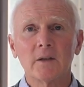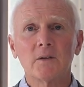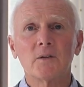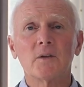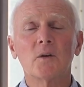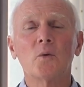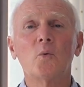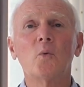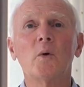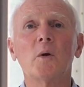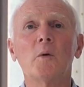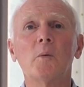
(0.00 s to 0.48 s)

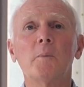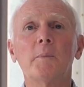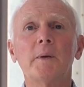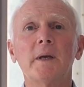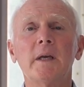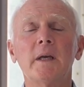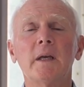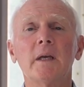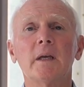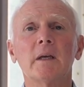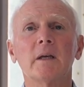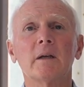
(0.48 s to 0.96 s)
There will
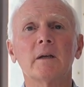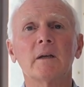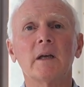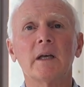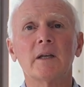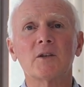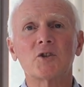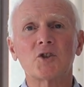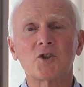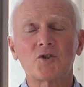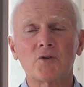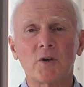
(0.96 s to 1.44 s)
be
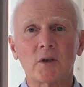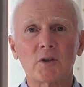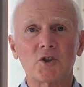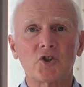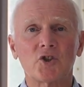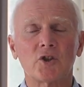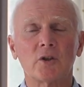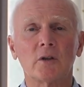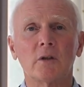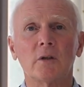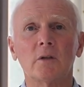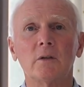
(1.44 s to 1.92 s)

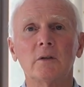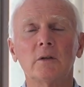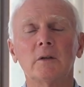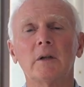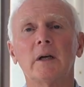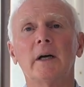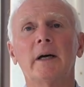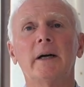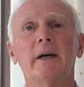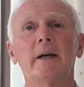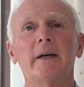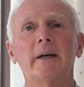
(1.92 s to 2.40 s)

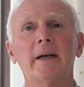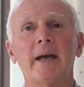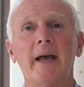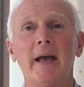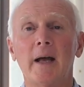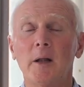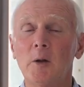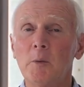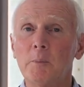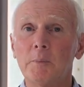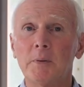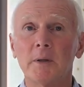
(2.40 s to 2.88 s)
instructional
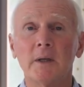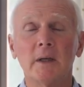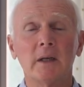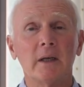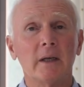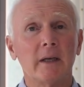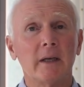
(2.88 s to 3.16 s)
help